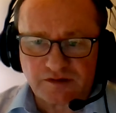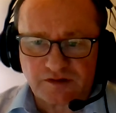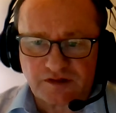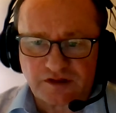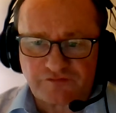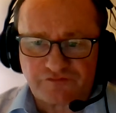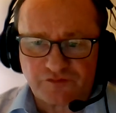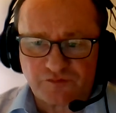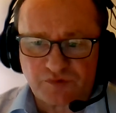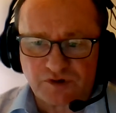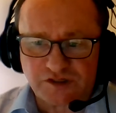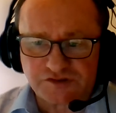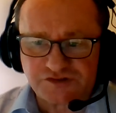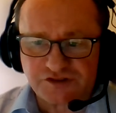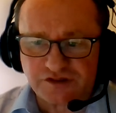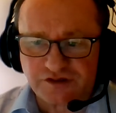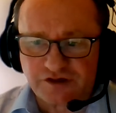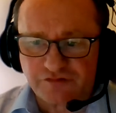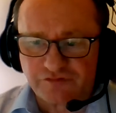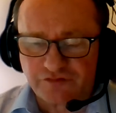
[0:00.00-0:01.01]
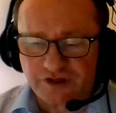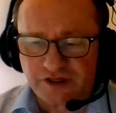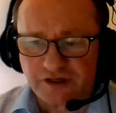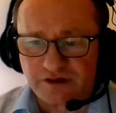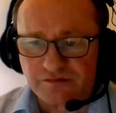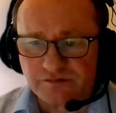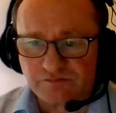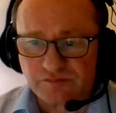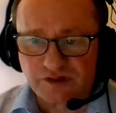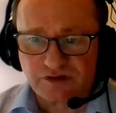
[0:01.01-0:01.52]
different parts of your
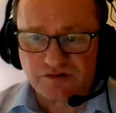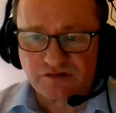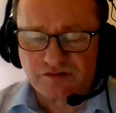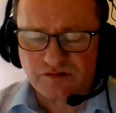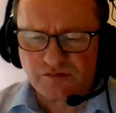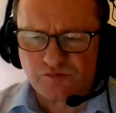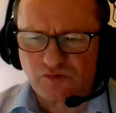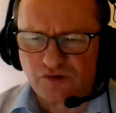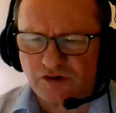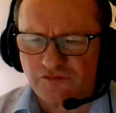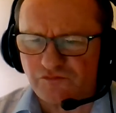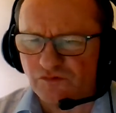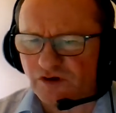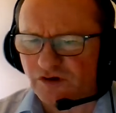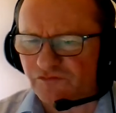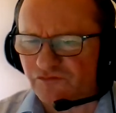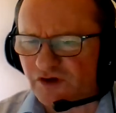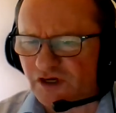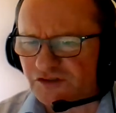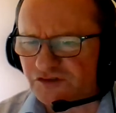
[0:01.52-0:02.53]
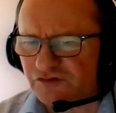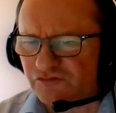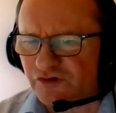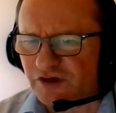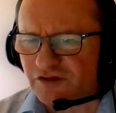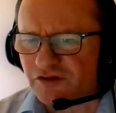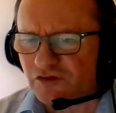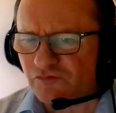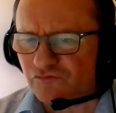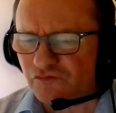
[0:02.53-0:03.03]
career, because I've actually
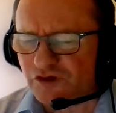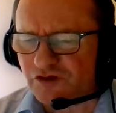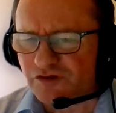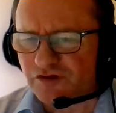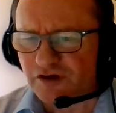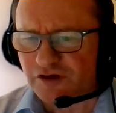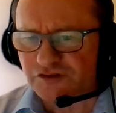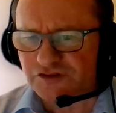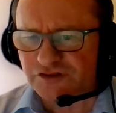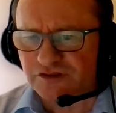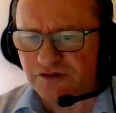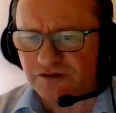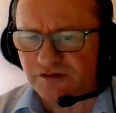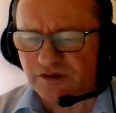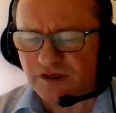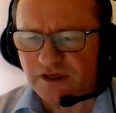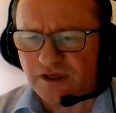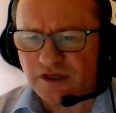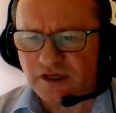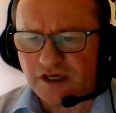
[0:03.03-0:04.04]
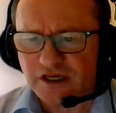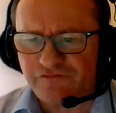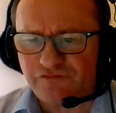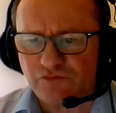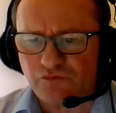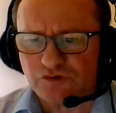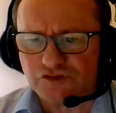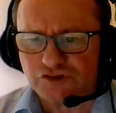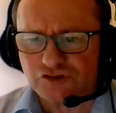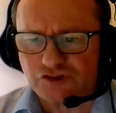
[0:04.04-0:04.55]
read some research that
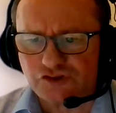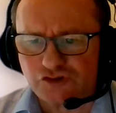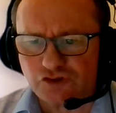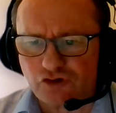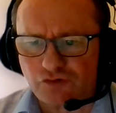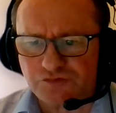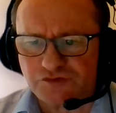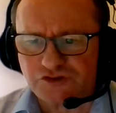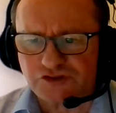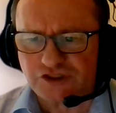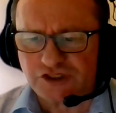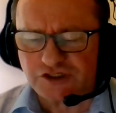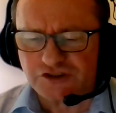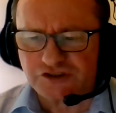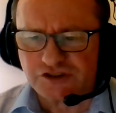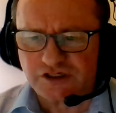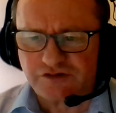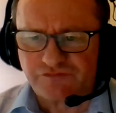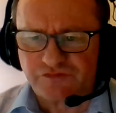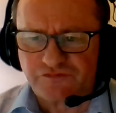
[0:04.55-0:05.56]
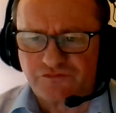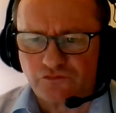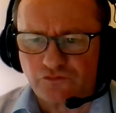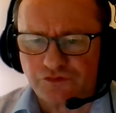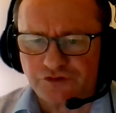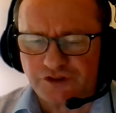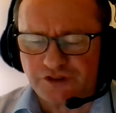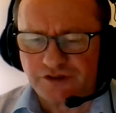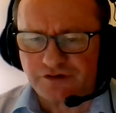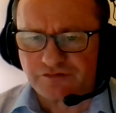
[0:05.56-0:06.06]
everyone's job is changing every
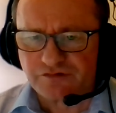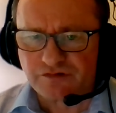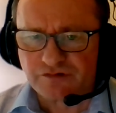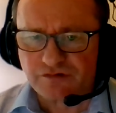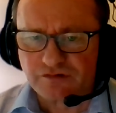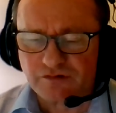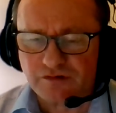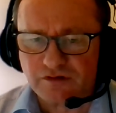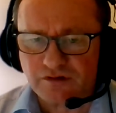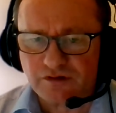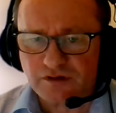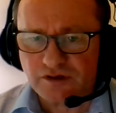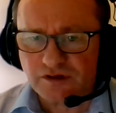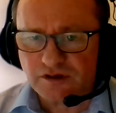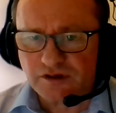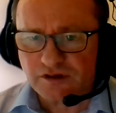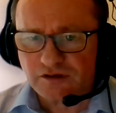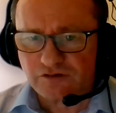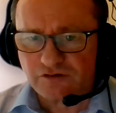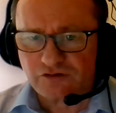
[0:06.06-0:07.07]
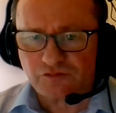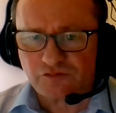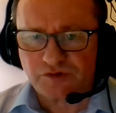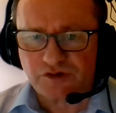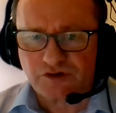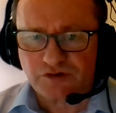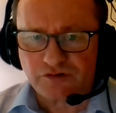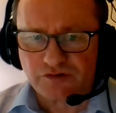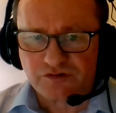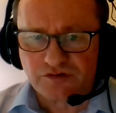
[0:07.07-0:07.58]
4 years, you know,
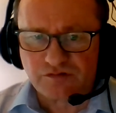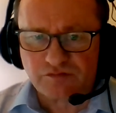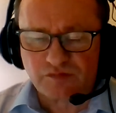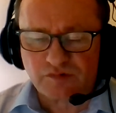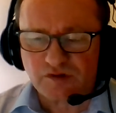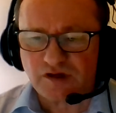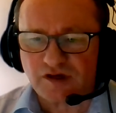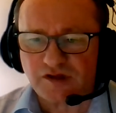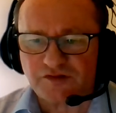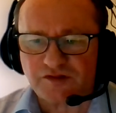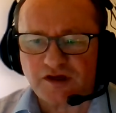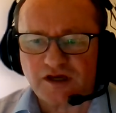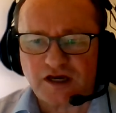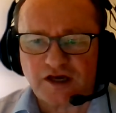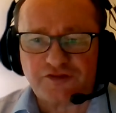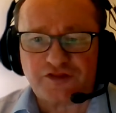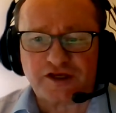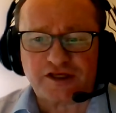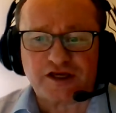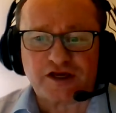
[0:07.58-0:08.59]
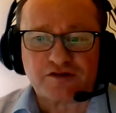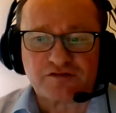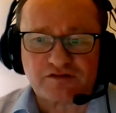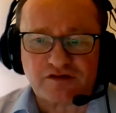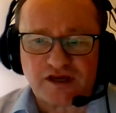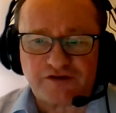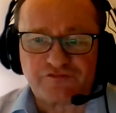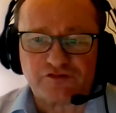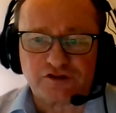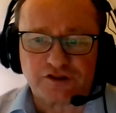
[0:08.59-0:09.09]
because I think that's
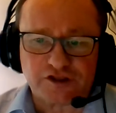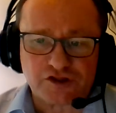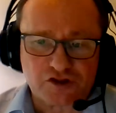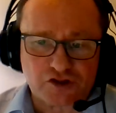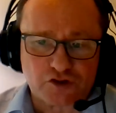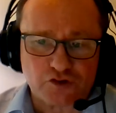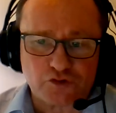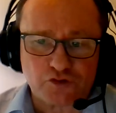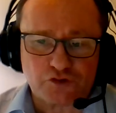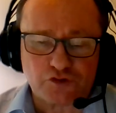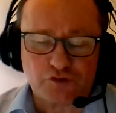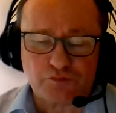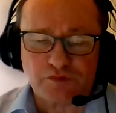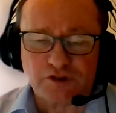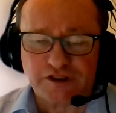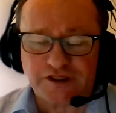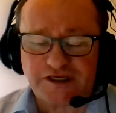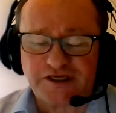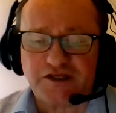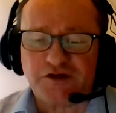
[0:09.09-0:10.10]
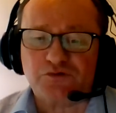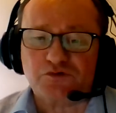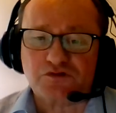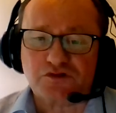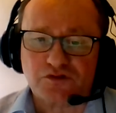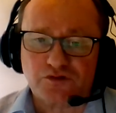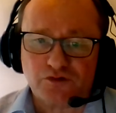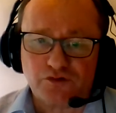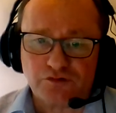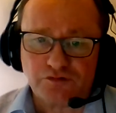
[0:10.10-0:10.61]
heavily skewed on
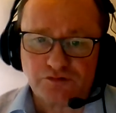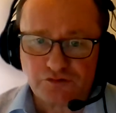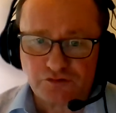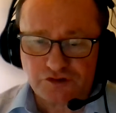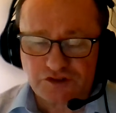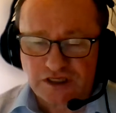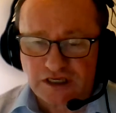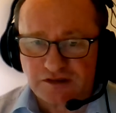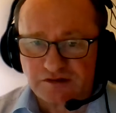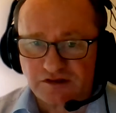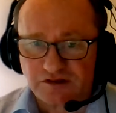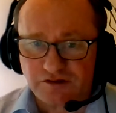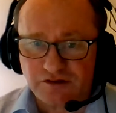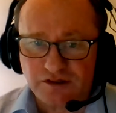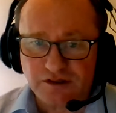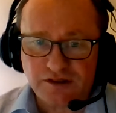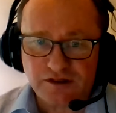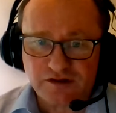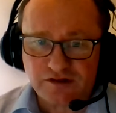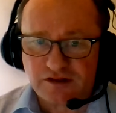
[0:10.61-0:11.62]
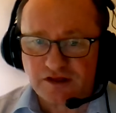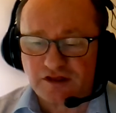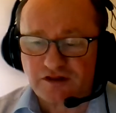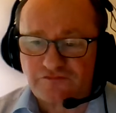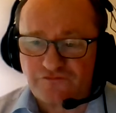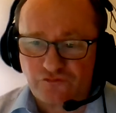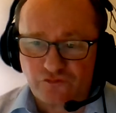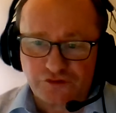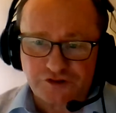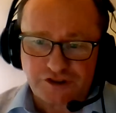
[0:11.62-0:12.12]
millennials though, who tend to say it's
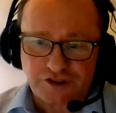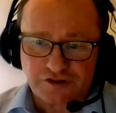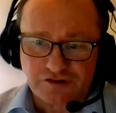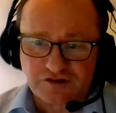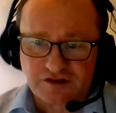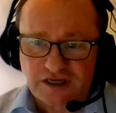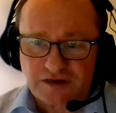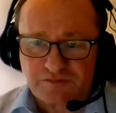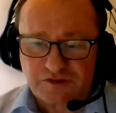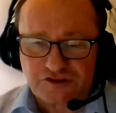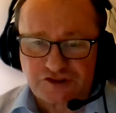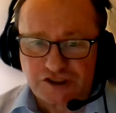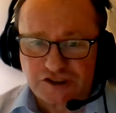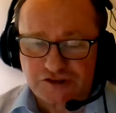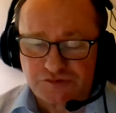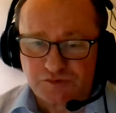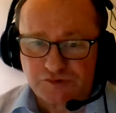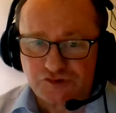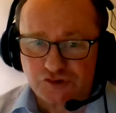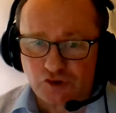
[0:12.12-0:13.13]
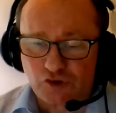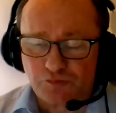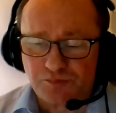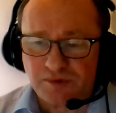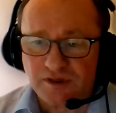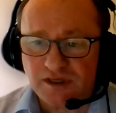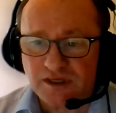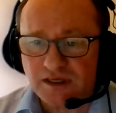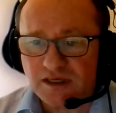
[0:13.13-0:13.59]
4 years time to change my job.